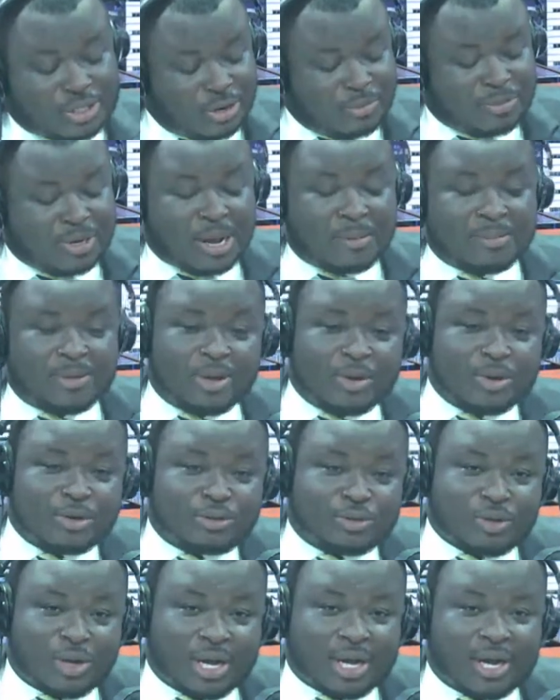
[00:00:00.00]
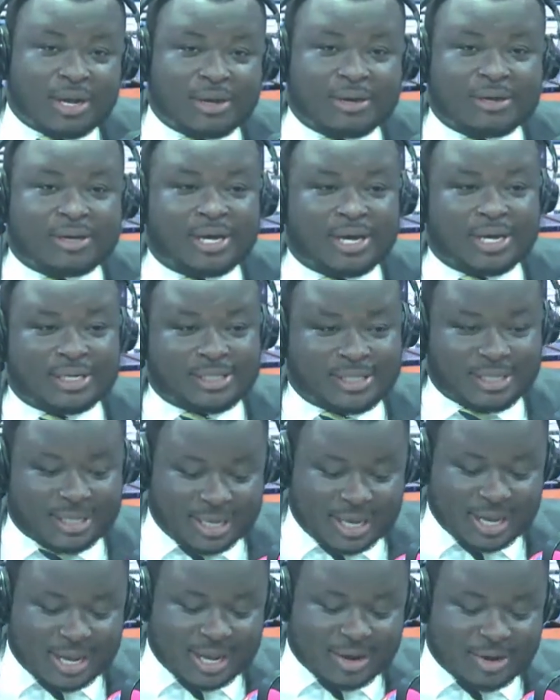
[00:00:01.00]
Ma chio me na me host for her.
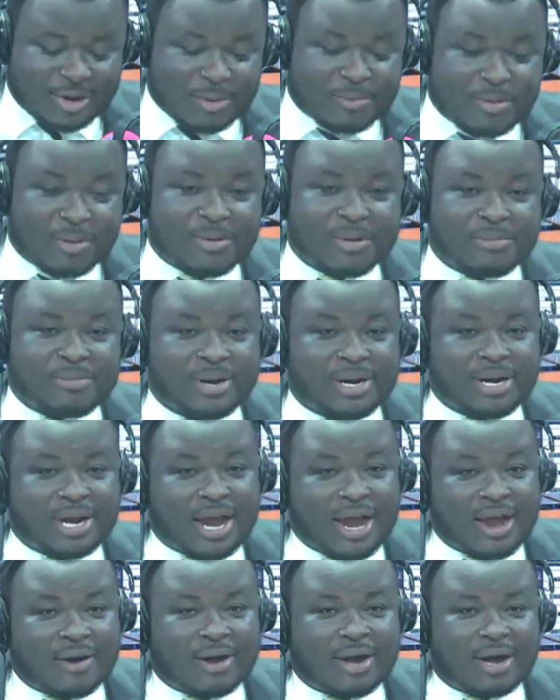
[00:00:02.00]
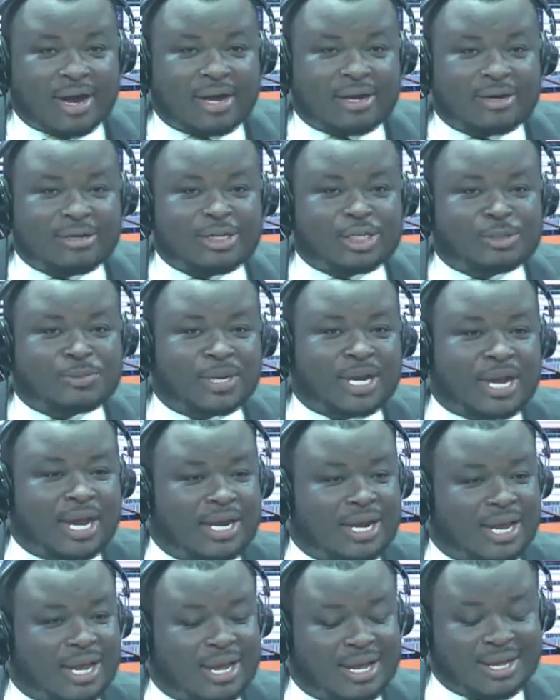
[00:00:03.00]
And come be brain now. When is
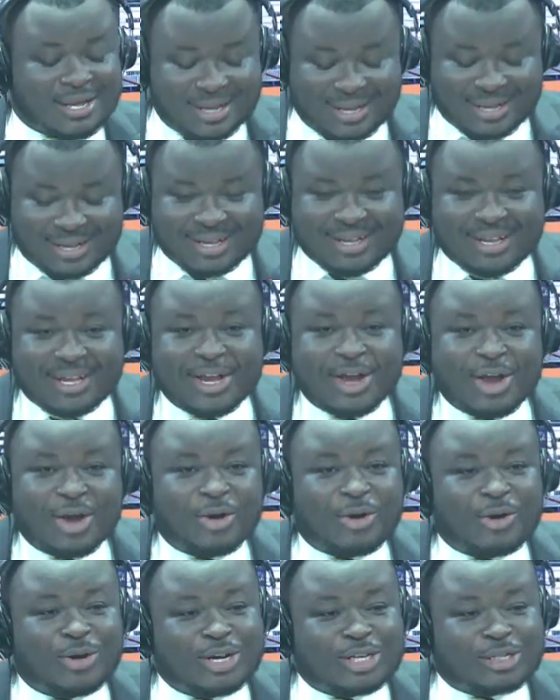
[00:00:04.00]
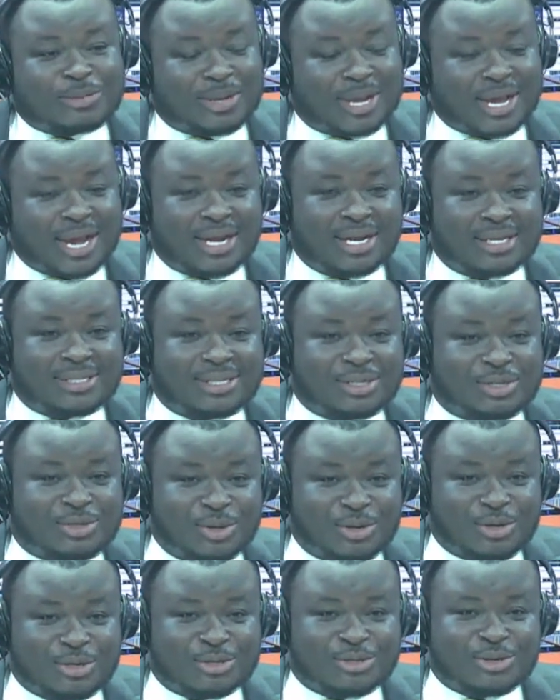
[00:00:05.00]
speaker na? When is speaker na
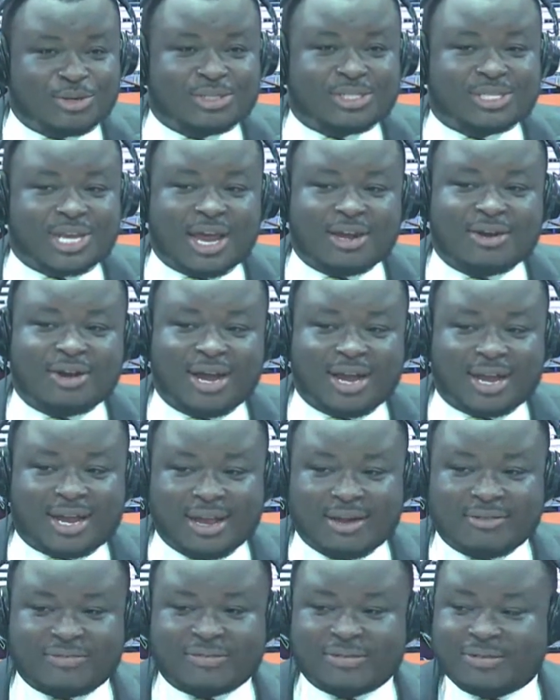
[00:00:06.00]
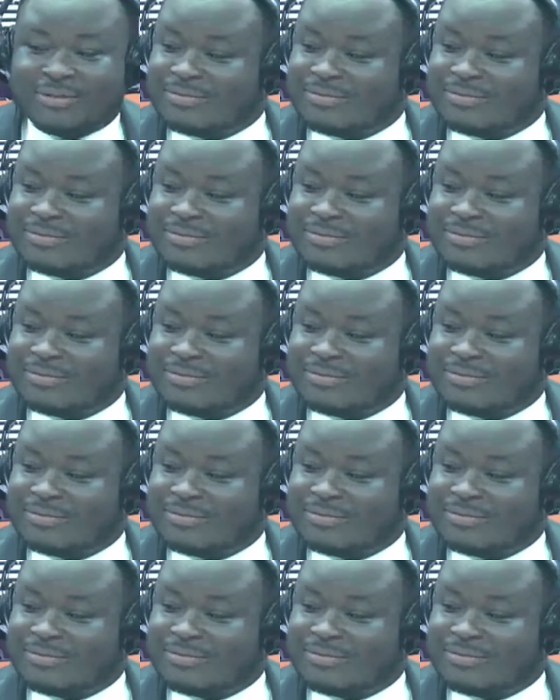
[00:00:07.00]
tissue on this? Say no I careful.